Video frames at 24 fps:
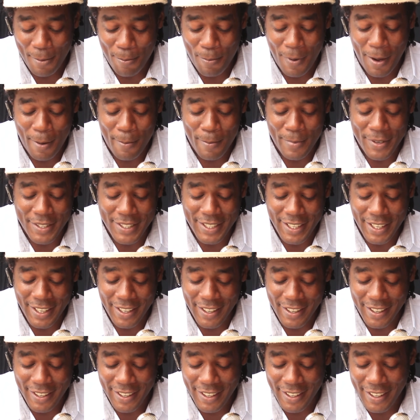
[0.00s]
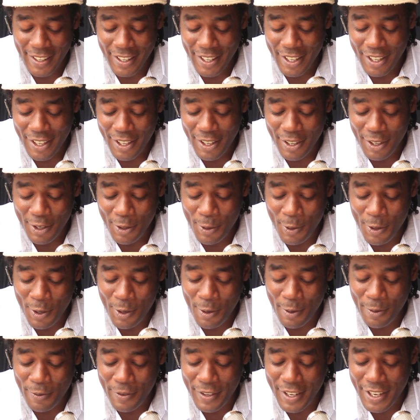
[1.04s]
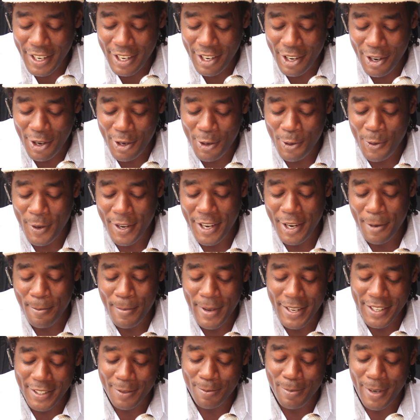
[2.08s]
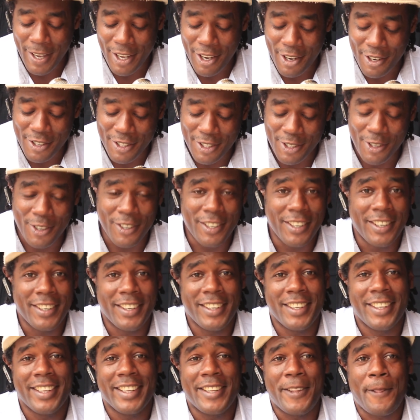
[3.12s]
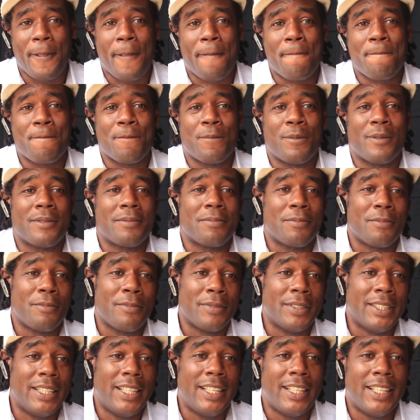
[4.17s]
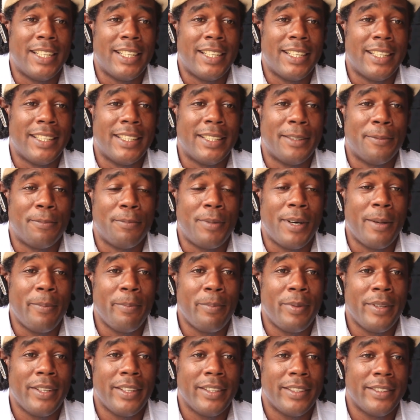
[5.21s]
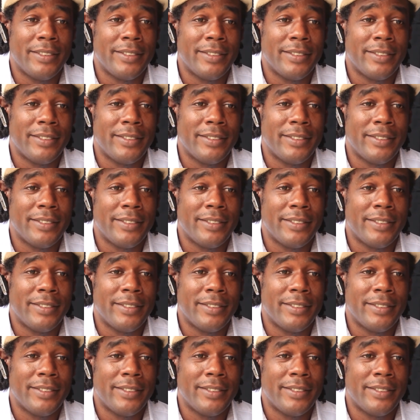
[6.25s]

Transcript: Pampy say, do you feel you're doing the best by your son? Pampy,